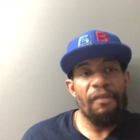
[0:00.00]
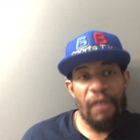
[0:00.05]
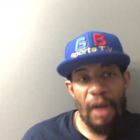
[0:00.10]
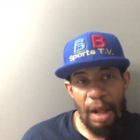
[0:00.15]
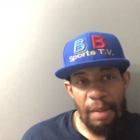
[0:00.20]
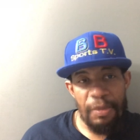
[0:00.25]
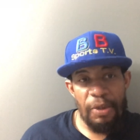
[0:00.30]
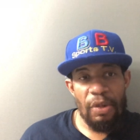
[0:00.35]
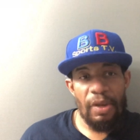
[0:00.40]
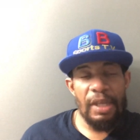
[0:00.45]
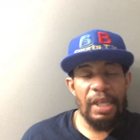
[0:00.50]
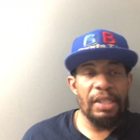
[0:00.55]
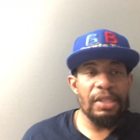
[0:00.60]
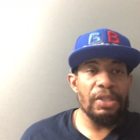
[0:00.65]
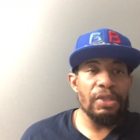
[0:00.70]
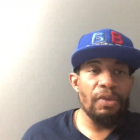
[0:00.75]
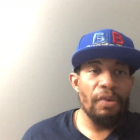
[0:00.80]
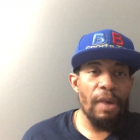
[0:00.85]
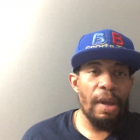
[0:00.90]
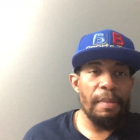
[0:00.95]
Follow me on
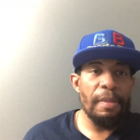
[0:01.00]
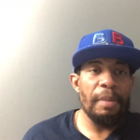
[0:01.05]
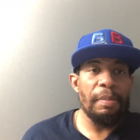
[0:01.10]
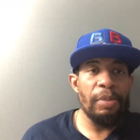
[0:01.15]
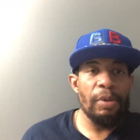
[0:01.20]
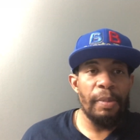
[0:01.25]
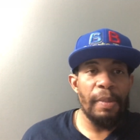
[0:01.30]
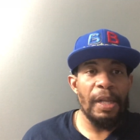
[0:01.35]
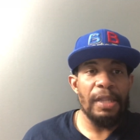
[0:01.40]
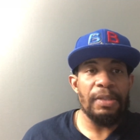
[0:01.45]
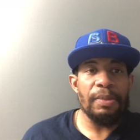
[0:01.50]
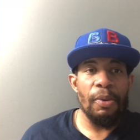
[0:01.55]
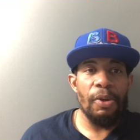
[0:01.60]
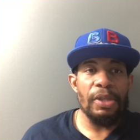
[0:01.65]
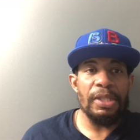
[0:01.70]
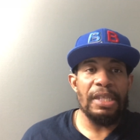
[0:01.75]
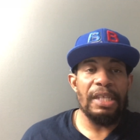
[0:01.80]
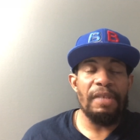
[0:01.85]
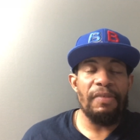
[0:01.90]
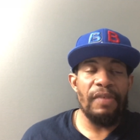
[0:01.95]
Instagram at Blue Blood
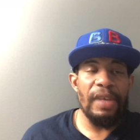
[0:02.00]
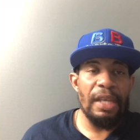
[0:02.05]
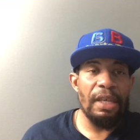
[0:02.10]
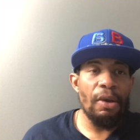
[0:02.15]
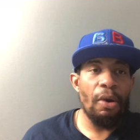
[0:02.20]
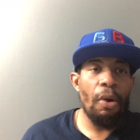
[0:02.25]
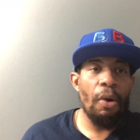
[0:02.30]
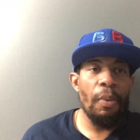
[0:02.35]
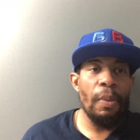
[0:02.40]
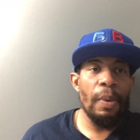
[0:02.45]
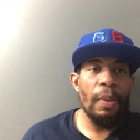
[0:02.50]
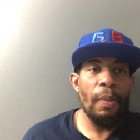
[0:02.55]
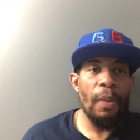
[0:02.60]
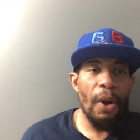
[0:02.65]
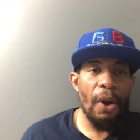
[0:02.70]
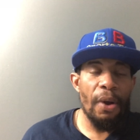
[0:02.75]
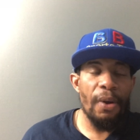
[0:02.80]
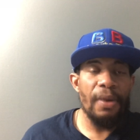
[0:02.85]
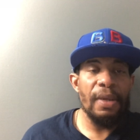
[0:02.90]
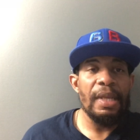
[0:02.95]
Sports TV, all one
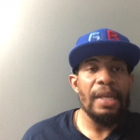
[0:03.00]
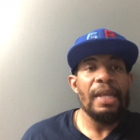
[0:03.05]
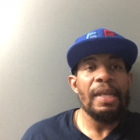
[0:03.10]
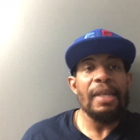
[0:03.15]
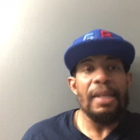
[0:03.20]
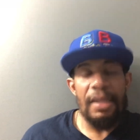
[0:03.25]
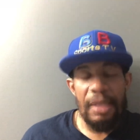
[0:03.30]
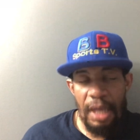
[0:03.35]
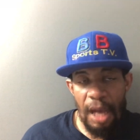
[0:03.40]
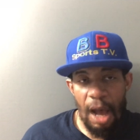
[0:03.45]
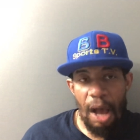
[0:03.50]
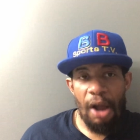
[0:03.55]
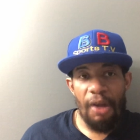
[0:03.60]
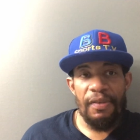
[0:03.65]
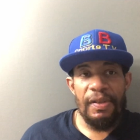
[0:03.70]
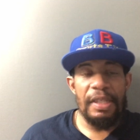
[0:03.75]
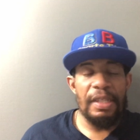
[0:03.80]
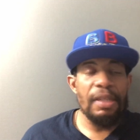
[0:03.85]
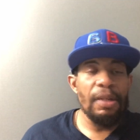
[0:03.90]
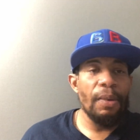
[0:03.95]
word. Y'all
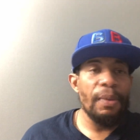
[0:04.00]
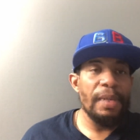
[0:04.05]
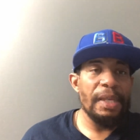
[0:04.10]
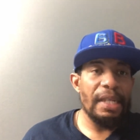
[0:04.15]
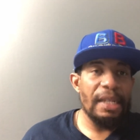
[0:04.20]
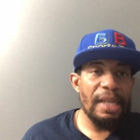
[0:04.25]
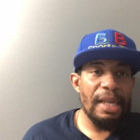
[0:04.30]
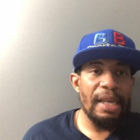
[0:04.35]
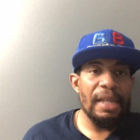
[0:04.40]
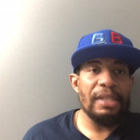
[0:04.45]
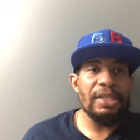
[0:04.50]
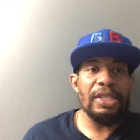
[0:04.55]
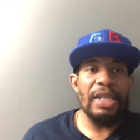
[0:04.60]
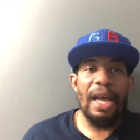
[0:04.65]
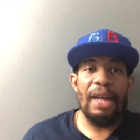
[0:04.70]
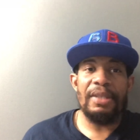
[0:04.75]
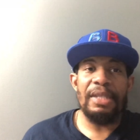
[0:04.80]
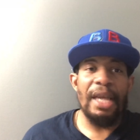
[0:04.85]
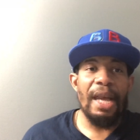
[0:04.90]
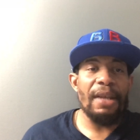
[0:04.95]
already know what it is.
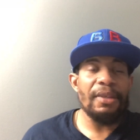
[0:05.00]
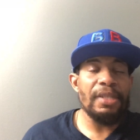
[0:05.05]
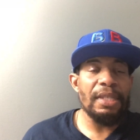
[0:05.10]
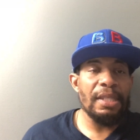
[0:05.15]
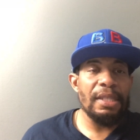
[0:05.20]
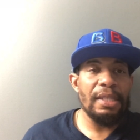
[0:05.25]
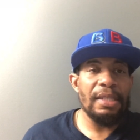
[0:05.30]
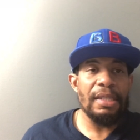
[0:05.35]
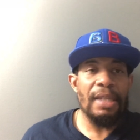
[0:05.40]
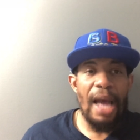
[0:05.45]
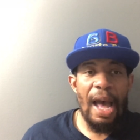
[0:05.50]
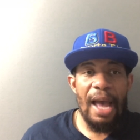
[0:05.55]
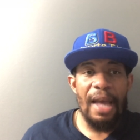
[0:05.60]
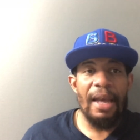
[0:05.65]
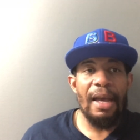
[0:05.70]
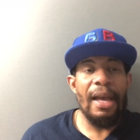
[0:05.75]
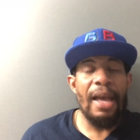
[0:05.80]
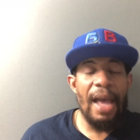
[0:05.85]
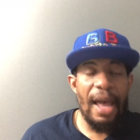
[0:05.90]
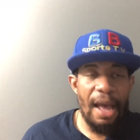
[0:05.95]
Shout out to the
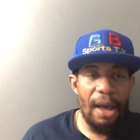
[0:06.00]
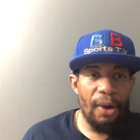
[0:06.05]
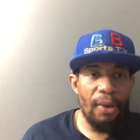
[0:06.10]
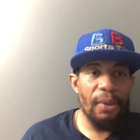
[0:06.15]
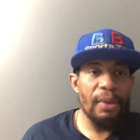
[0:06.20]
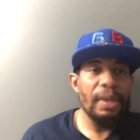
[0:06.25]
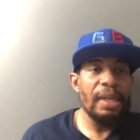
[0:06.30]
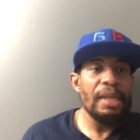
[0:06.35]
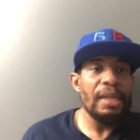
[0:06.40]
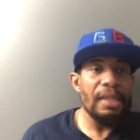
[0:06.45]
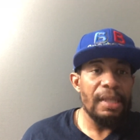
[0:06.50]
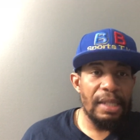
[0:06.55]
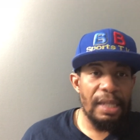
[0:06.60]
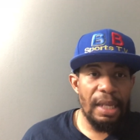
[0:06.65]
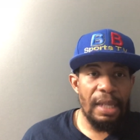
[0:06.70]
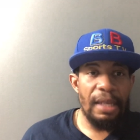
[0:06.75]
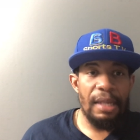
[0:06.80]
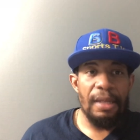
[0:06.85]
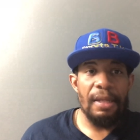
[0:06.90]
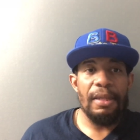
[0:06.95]
entire
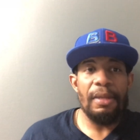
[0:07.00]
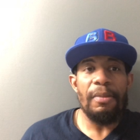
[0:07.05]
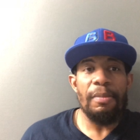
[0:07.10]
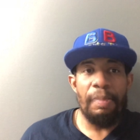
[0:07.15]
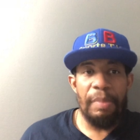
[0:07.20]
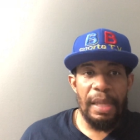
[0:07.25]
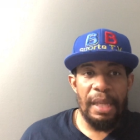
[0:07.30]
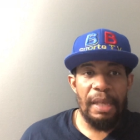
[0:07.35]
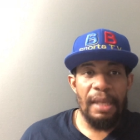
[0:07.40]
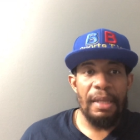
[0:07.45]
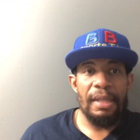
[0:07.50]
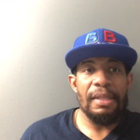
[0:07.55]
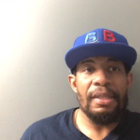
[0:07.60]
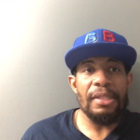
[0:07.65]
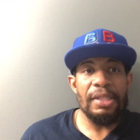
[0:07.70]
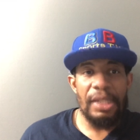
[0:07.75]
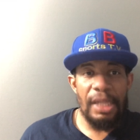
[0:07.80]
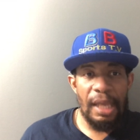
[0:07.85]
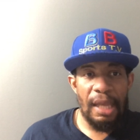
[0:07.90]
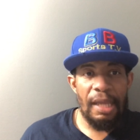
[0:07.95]

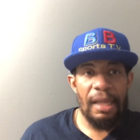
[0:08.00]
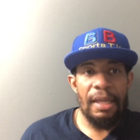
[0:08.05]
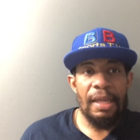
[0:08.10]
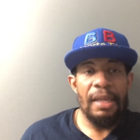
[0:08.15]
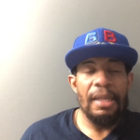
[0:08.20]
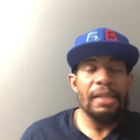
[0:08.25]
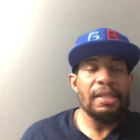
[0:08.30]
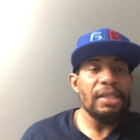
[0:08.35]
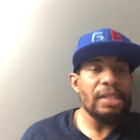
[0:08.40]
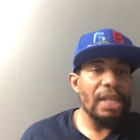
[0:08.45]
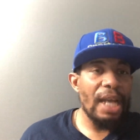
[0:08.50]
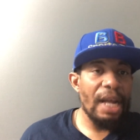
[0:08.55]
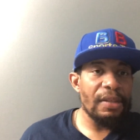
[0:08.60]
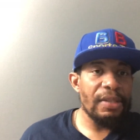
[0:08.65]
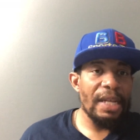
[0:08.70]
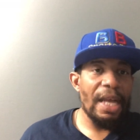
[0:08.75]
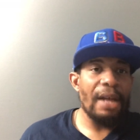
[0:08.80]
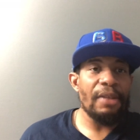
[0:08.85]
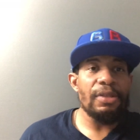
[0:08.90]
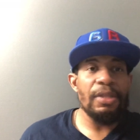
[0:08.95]
LDBC.
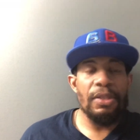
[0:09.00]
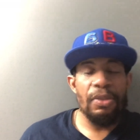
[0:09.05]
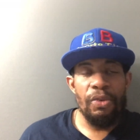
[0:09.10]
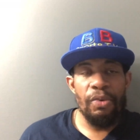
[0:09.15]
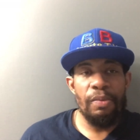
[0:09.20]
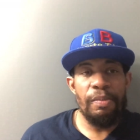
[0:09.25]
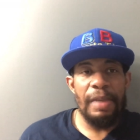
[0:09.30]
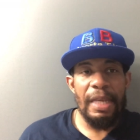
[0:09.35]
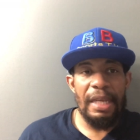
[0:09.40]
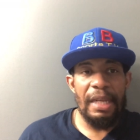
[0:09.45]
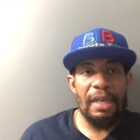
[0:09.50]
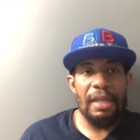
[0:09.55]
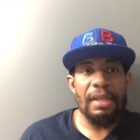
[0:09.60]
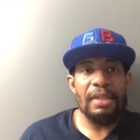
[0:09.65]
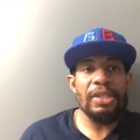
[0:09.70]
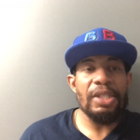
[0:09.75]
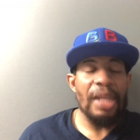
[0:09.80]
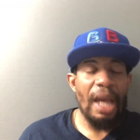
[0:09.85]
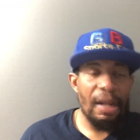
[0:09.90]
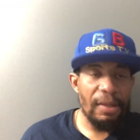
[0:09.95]
Shout out to New
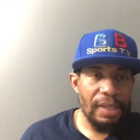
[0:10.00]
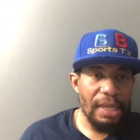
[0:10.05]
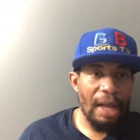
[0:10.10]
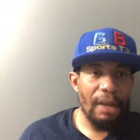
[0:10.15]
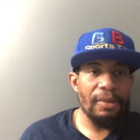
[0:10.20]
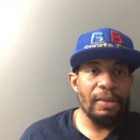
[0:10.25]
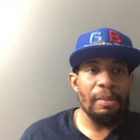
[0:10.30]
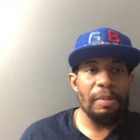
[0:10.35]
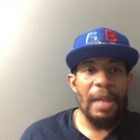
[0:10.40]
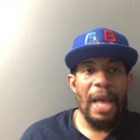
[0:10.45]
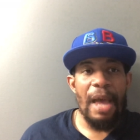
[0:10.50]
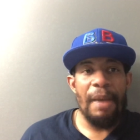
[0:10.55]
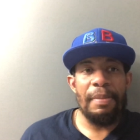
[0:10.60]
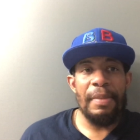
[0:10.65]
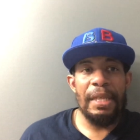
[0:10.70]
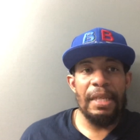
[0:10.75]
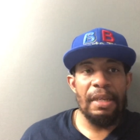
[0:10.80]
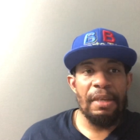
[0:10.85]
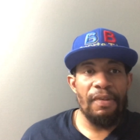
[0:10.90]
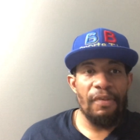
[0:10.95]
Media. Shout out to Black
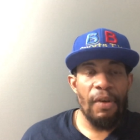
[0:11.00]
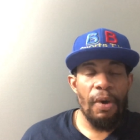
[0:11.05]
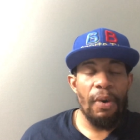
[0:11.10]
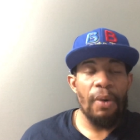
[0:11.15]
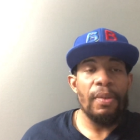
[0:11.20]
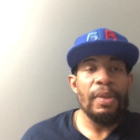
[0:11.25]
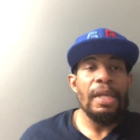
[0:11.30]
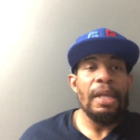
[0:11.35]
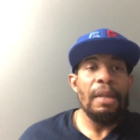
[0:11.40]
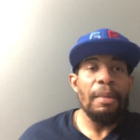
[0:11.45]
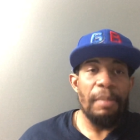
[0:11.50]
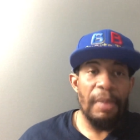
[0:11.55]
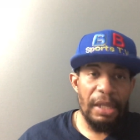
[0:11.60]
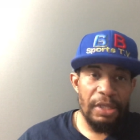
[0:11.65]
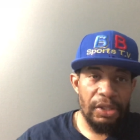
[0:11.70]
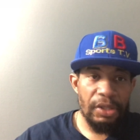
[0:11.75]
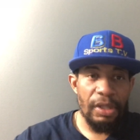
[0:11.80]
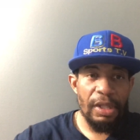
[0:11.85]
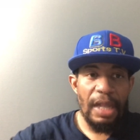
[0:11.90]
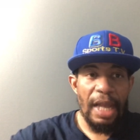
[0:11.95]
Media Row.
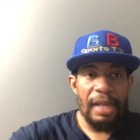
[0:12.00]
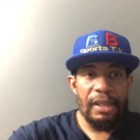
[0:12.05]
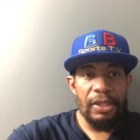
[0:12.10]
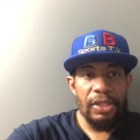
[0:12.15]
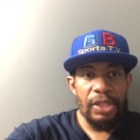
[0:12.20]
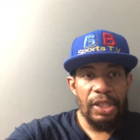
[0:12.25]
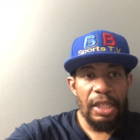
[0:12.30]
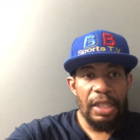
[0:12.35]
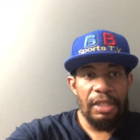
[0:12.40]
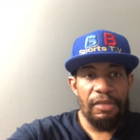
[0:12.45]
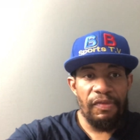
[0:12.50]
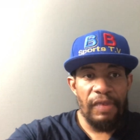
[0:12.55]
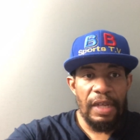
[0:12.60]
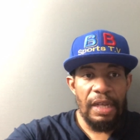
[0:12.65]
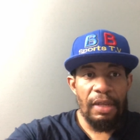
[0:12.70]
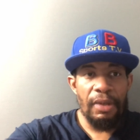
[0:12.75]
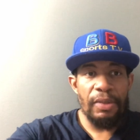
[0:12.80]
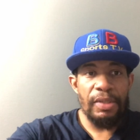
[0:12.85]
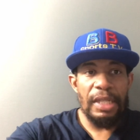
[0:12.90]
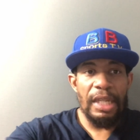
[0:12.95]
Make sure you like and share these
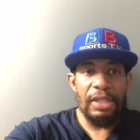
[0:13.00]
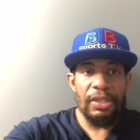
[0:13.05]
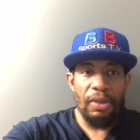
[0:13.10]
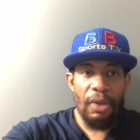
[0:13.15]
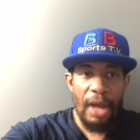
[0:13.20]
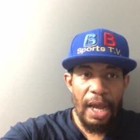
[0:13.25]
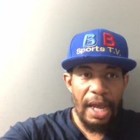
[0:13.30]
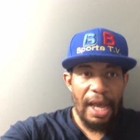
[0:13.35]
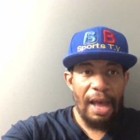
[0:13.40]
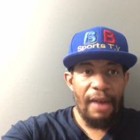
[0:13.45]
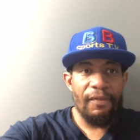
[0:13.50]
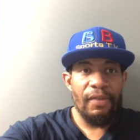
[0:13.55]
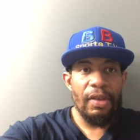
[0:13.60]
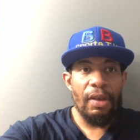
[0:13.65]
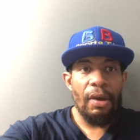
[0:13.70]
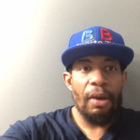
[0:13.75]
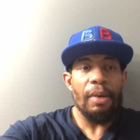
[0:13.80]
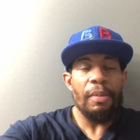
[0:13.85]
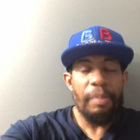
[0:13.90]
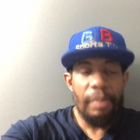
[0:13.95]
videos. That's all I got for
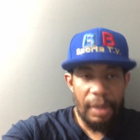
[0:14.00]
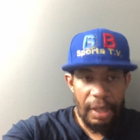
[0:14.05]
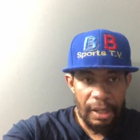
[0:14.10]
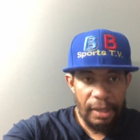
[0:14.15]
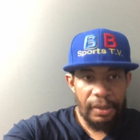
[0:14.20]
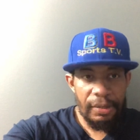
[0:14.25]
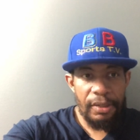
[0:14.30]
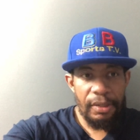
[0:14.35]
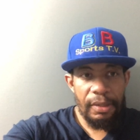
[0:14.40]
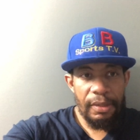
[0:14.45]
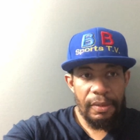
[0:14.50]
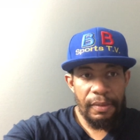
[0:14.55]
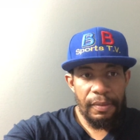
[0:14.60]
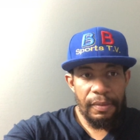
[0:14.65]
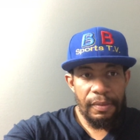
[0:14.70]
y'all. Peace.